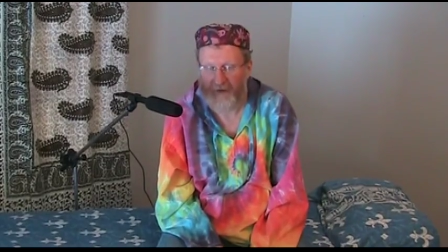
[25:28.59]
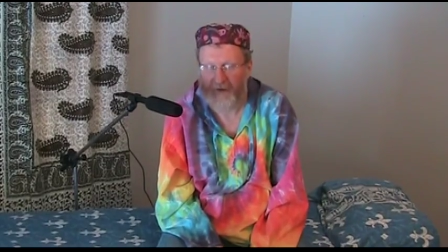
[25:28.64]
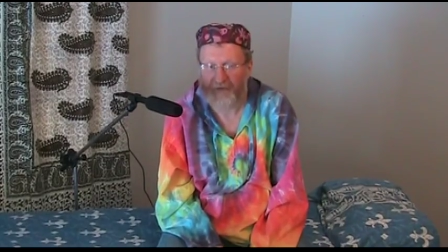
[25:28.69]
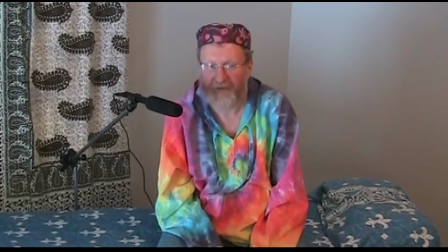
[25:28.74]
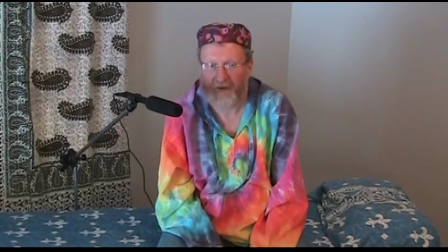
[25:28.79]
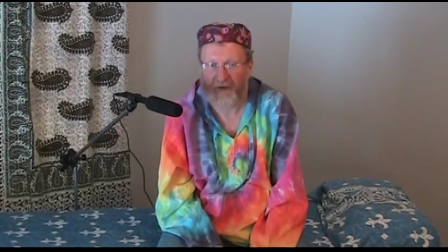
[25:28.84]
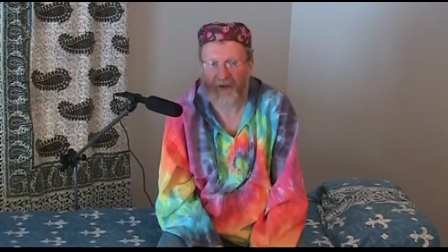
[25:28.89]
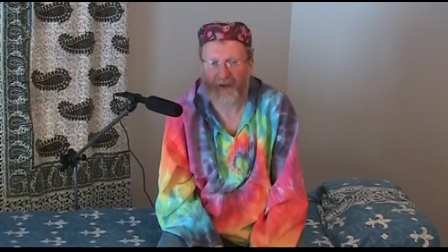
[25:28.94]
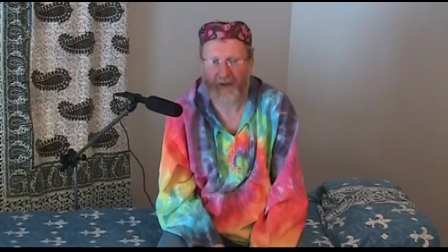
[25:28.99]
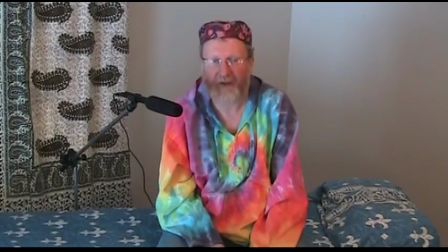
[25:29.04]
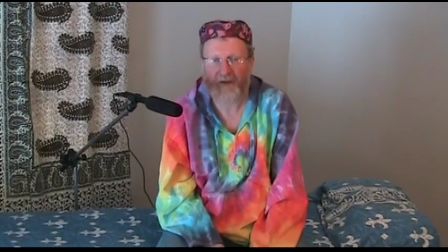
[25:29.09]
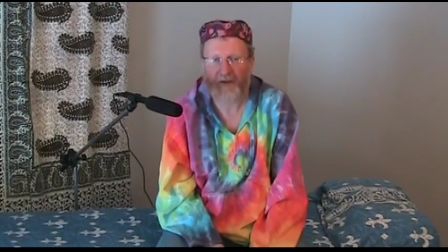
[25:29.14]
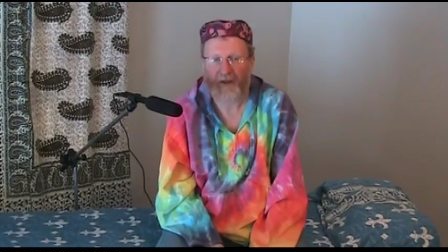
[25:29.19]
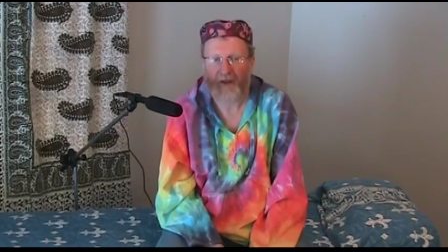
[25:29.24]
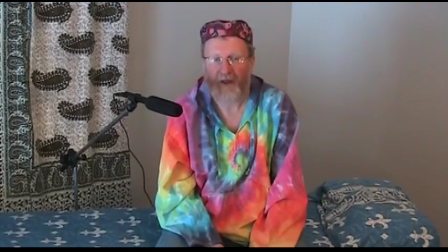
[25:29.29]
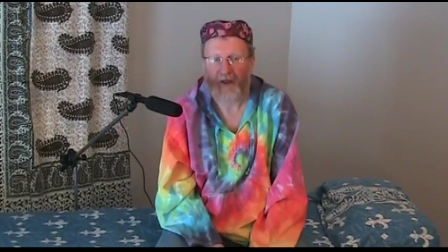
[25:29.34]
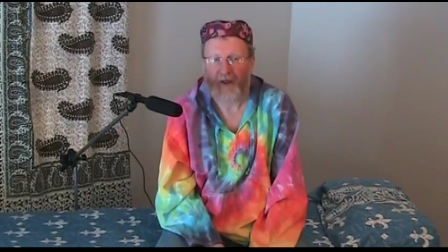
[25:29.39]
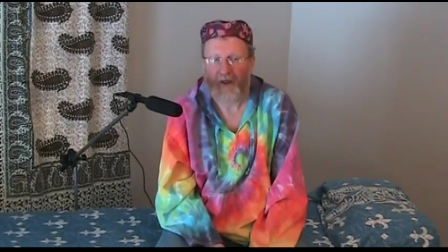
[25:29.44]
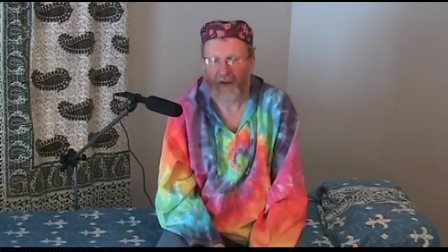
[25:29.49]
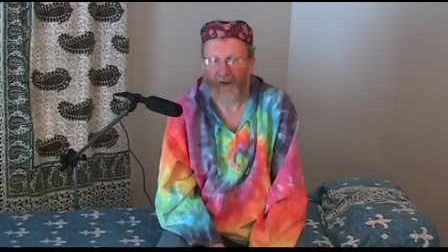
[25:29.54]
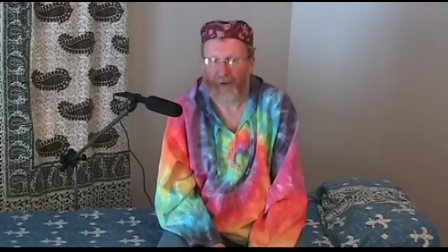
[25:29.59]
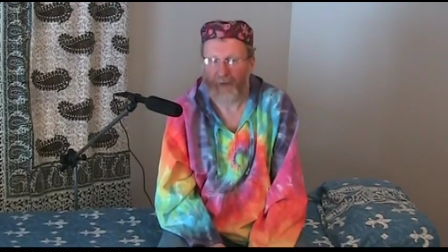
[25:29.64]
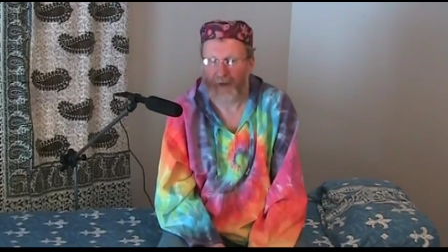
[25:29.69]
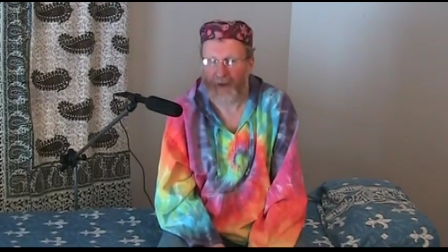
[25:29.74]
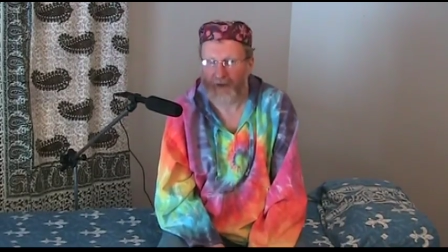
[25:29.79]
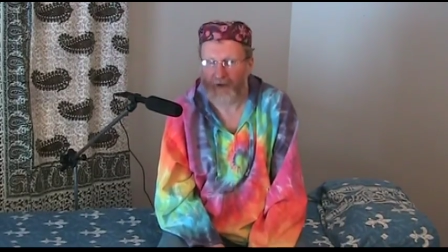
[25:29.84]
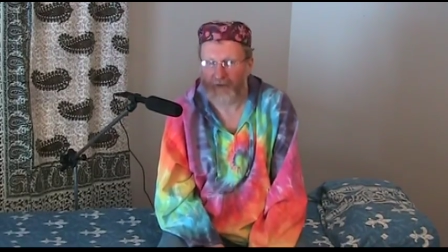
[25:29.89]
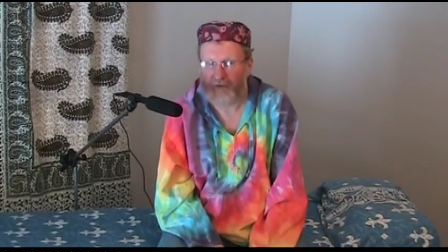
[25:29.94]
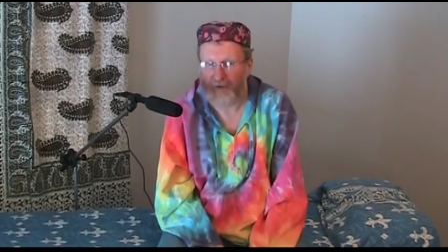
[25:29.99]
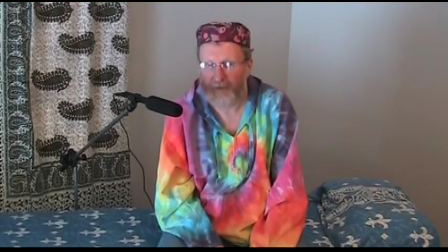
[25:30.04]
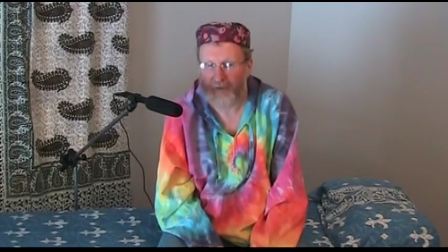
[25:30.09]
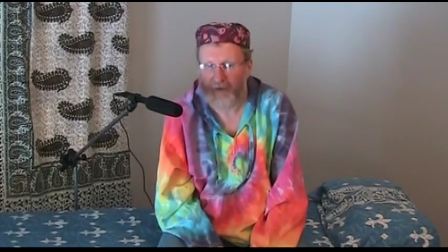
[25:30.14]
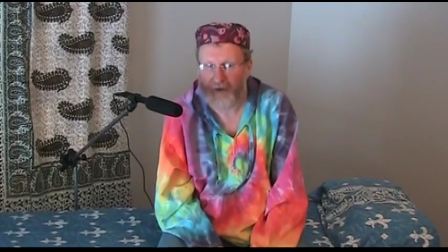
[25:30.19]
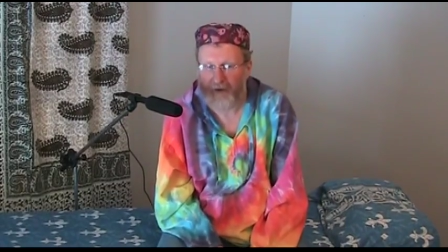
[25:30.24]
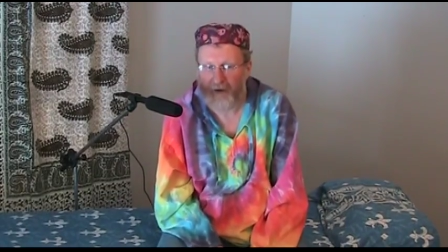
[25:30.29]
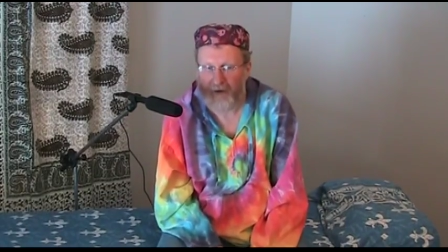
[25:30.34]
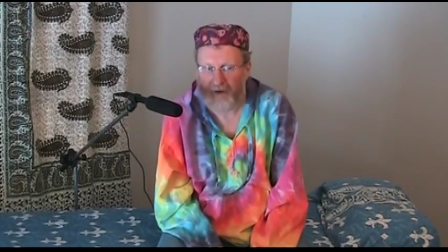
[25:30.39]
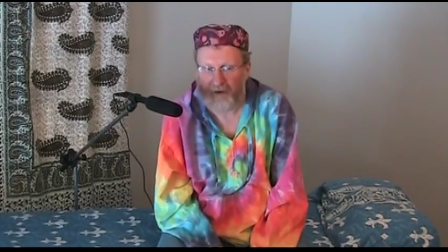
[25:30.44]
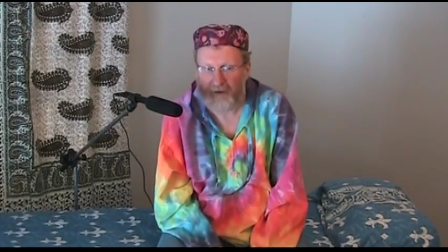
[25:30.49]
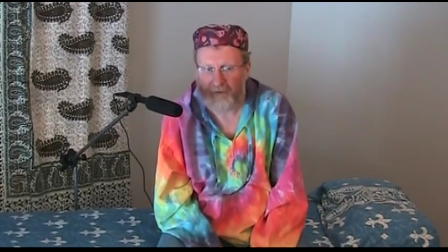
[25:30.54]
After that, the money will be
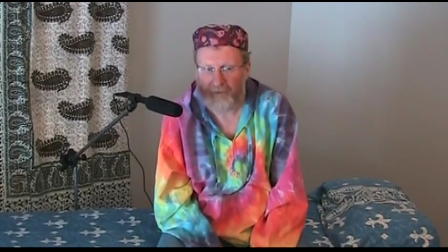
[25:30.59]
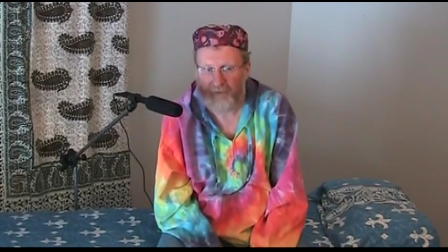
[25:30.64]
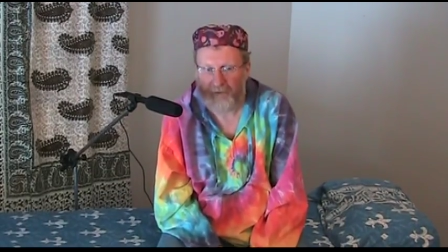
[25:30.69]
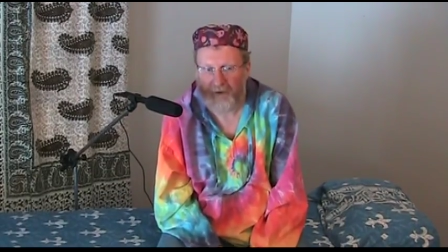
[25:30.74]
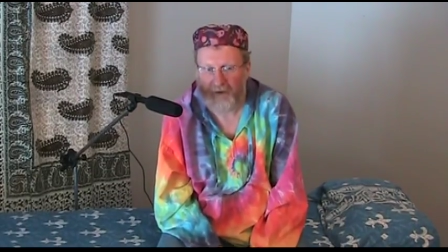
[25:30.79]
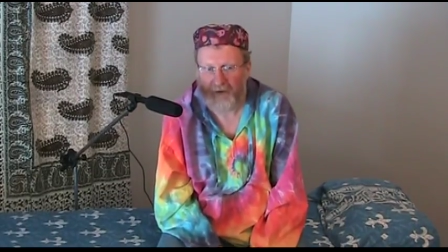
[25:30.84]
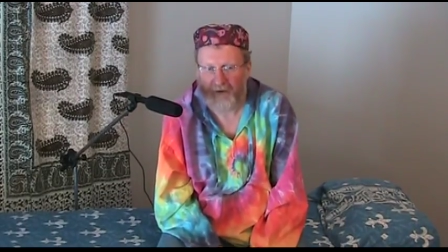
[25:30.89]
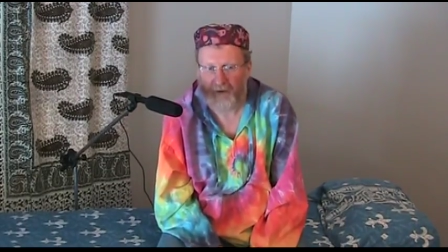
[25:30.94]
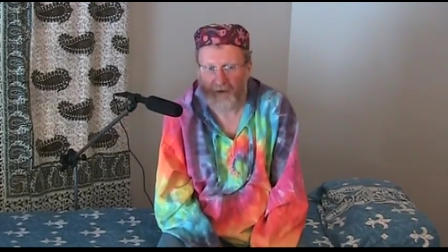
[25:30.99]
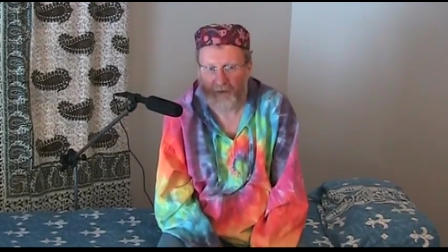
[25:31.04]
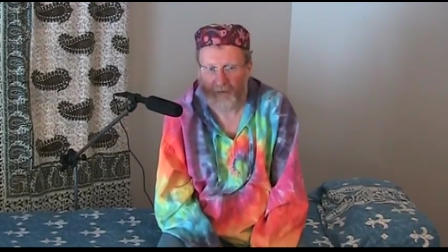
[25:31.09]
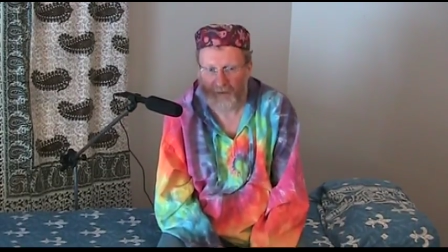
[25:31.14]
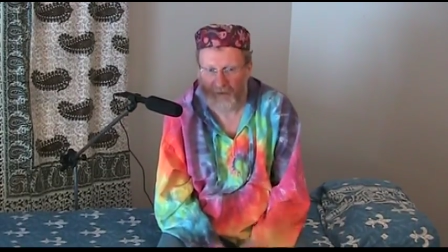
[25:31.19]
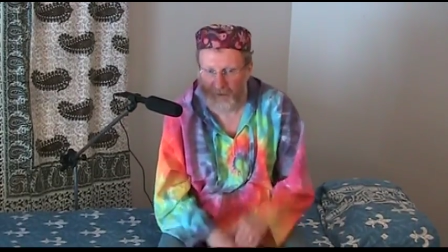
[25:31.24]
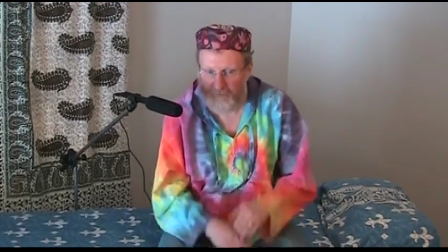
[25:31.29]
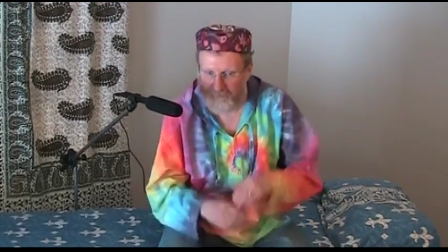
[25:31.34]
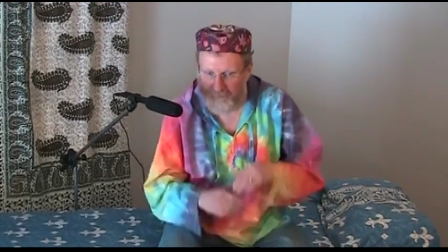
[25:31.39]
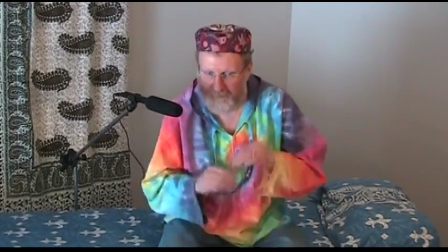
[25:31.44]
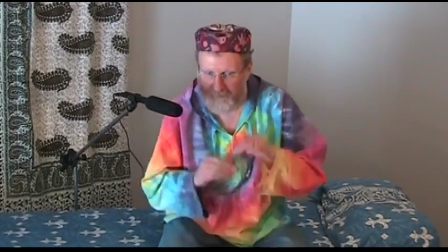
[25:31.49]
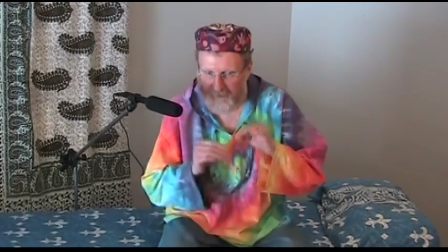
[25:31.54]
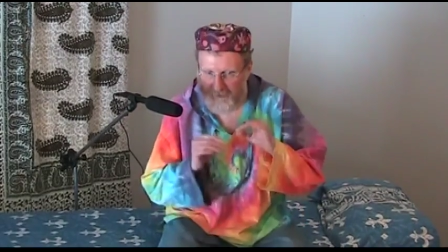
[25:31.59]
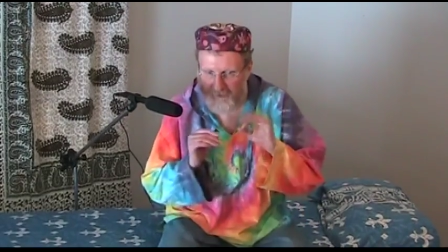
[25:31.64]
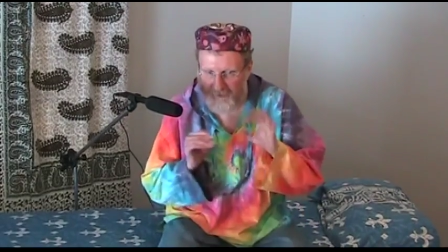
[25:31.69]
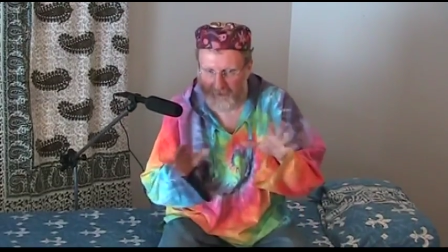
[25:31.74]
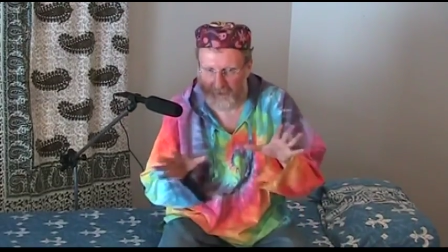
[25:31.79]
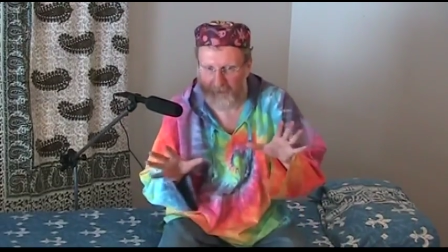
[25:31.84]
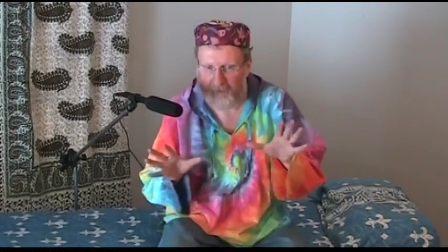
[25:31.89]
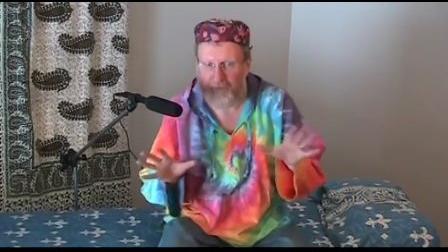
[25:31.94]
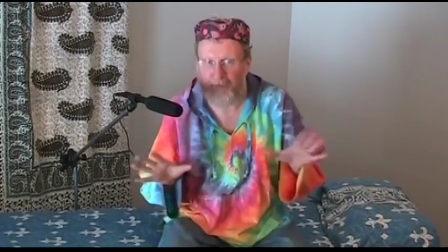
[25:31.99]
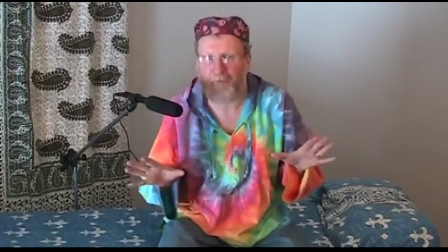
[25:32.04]
gone, but will be gone.